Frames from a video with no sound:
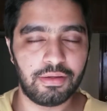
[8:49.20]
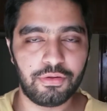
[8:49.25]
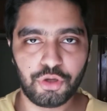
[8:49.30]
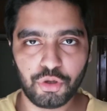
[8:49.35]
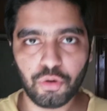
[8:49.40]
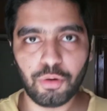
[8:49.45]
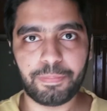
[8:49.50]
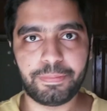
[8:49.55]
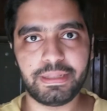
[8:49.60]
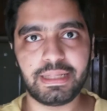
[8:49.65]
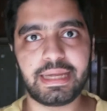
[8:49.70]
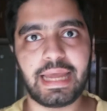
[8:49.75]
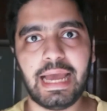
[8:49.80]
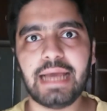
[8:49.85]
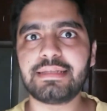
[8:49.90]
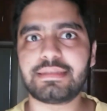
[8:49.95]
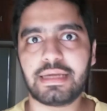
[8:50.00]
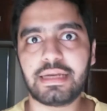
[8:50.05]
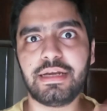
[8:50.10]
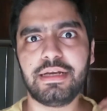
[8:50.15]
you open the
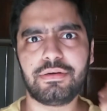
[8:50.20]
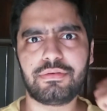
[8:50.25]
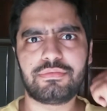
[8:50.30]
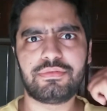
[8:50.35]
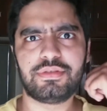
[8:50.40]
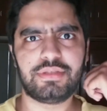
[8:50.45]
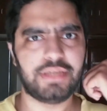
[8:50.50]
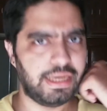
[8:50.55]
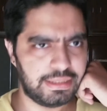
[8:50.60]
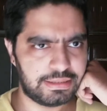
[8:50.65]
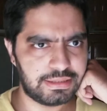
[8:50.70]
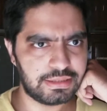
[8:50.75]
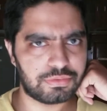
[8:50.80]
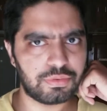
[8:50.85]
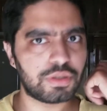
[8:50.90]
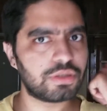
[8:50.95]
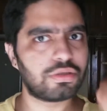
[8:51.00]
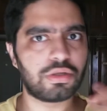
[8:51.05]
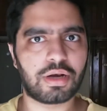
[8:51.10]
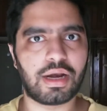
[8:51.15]
gas and it
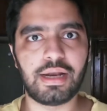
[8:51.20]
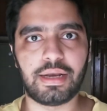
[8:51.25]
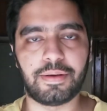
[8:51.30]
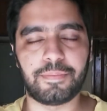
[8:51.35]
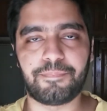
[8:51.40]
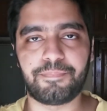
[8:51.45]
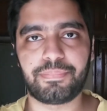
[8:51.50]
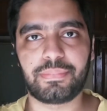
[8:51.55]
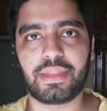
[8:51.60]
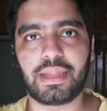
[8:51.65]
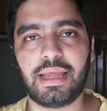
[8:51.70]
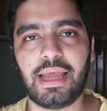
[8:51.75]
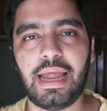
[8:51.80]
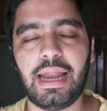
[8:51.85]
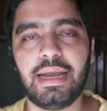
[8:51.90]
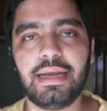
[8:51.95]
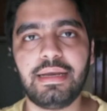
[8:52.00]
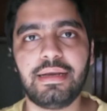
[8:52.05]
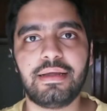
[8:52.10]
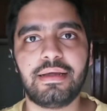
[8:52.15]
just wants to run.
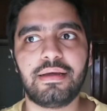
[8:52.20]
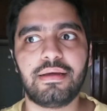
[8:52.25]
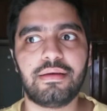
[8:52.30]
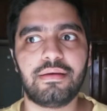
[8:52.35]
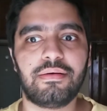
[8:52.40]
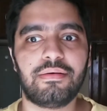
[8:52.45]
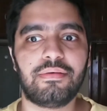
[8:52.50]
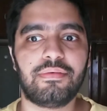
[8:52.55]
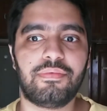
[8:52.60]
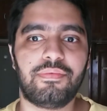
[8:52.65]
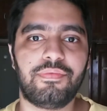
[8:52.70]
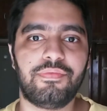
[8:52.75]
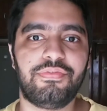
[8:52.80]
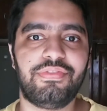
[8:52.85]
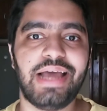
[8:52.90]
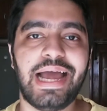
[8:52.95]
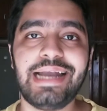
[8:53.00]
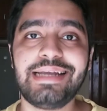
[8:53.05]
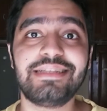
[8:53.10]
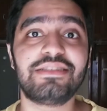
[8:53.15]
And
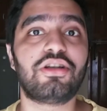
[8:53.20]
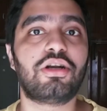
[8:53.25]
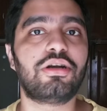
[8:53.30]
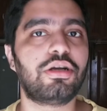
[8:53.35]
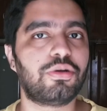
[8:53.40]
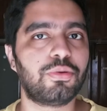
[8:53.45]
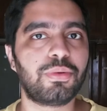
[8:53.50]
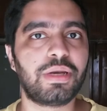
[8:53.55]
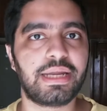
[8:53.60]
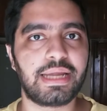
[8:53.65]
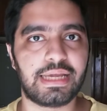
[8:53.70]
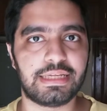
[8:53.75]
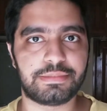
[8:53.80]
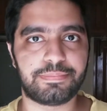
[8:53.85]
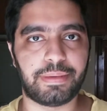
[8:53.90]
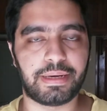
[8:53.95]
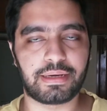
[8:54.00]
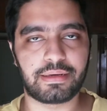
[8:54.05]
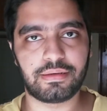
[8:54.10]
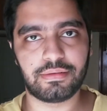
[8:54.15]
that is not a touring
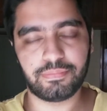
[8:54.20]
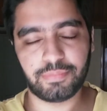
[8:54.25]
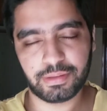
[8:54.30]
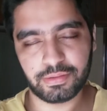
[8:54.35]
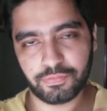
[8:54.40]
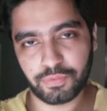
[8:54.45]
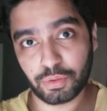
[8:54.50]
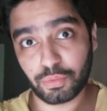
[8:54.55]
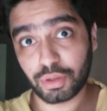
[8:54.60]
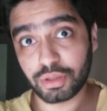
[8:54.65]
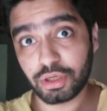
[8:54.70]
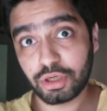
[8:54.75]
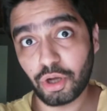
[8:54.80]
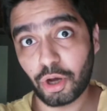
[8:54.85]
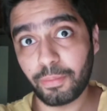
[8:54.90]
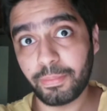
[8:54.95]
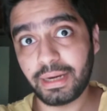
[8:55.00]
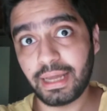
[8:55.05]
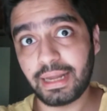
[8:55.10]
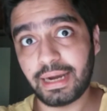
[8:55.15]
aspect, but what the
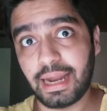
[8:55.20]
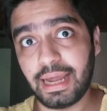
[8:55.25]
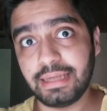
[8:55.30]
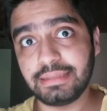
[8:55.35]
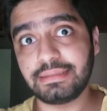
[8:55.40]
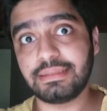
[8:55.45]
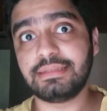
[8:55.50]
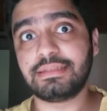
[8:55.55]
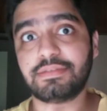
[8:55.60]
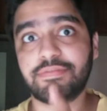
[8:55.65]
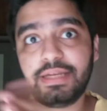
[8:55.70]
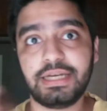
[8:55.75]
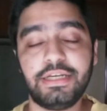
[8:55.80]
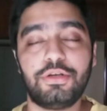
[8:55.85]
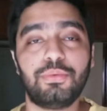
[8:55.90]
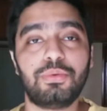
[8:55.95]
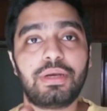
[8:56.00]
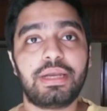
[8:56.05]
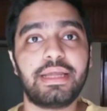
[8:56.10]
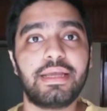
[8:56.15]
Dominar has is a
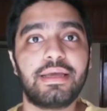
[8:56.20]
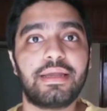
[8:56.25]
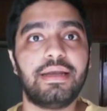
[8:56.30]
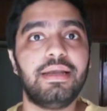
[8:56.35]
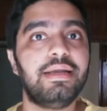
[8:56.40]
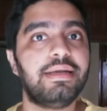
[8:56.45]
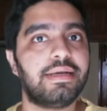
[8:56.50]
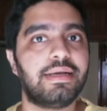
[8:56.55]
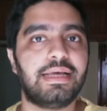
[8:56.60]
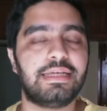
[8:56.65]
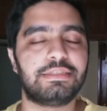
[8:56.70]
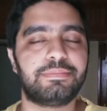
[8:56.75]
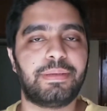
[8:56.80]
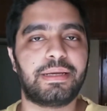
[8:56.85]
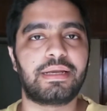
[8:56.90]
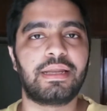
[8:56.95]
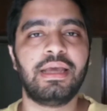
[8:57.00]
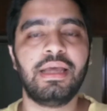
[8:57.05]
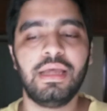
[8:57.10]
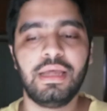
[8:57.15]
very touring related
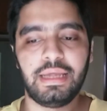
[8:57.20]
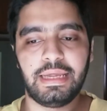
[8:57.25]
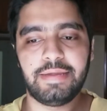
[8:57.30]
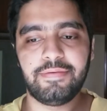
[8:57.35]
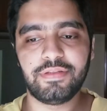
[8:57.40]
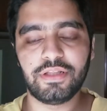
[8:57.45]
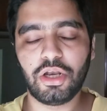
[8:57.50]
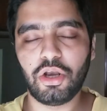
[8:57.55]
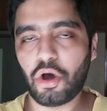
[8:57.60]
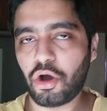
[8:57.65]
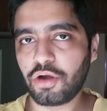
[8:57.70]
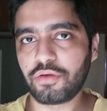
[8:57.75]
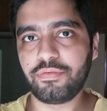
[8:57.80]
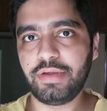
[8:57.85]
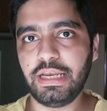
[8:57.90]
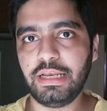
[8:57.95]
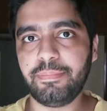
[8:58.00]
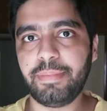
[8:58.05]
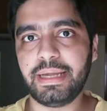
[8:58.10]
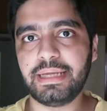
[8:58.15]
aspect. Even the long
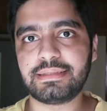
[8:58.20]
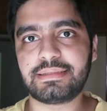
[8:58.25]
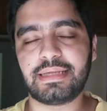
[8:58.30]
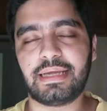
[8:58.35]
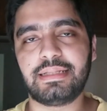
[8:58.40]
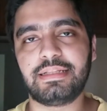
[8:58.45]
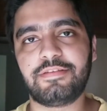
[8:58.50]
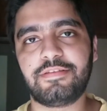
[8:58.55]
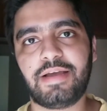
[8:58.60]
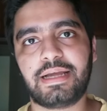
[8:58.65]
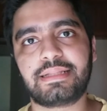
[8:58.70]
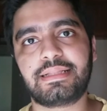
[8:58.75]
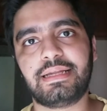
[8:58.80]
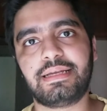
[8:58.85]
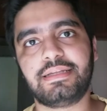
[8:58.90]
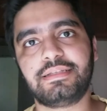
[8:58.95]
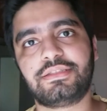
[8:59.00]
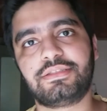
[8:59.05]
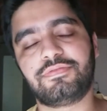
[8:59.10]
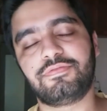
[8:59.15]
wheelbase and the fact
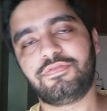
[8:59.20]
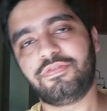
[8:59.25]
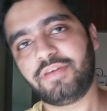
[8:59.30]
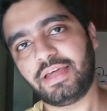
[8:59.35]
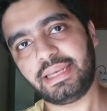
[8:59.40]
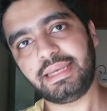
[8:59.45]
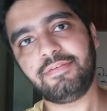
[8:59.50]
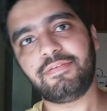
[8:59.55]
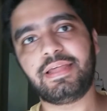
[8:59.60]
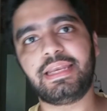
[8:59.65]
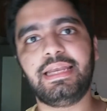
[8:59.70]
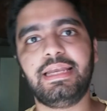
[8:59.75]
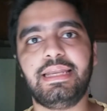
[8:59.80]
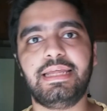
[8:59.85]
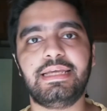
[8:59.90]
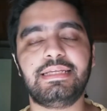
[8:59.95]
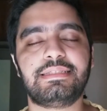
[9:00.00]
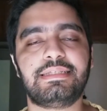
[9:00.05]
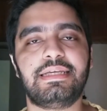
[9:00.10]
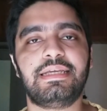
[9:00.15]
that it's very
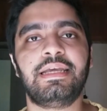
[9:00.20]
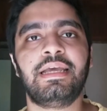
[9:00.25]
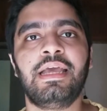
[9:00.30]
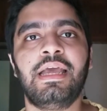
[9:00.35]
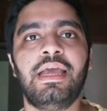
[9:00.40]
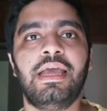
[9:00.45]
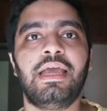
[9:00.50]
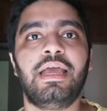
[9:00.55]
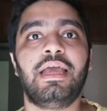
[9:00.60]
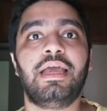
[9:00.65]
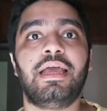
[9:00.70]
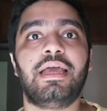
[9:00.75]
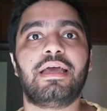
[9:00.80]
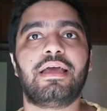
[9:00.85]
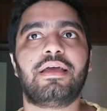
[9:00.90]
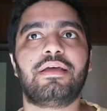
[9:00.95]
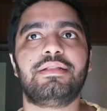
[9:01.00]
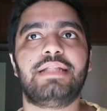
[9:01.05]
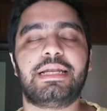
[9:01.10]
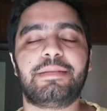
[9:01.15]
lazy.
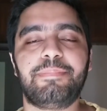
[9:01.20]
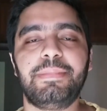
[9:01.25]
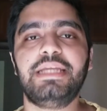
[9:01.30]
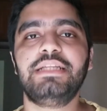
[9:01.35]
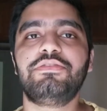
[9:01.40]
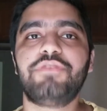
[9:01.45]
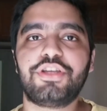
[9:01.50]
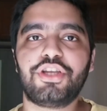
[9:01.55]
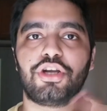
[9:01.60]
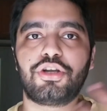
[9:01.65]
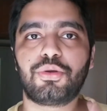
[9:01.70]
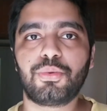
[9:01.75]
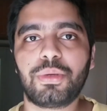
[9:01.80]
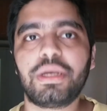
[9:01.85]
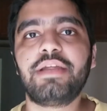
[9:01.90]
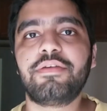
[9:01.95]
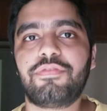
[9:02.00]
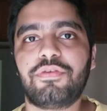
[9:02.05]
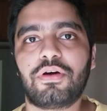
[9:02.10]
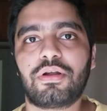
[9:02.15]
That means when you're
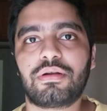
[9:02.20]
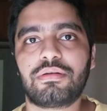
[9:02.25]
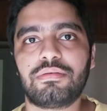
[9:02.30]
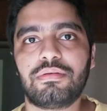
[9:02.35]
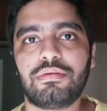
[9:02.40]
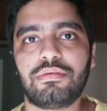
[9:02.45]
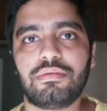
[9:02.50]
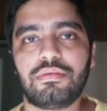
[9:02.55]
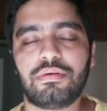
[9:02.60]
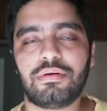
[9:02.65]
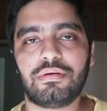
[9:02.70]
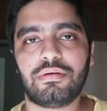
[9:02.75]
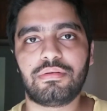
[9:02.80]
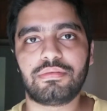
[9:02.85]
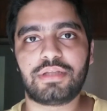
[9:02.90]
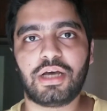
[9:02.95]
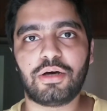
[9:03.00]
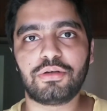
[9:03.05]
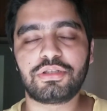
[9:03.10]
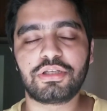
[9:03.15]
touring for
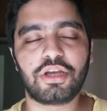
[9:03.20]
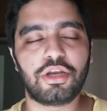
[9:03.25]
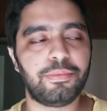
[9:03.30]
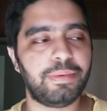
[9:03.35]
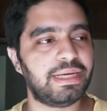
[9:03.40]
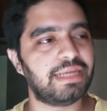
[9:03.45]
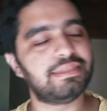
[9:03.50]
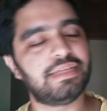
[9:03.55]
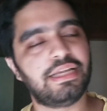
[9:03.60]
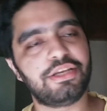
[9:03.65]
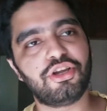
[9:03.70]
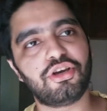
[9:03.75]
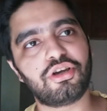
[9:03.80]
1,000 kilometers and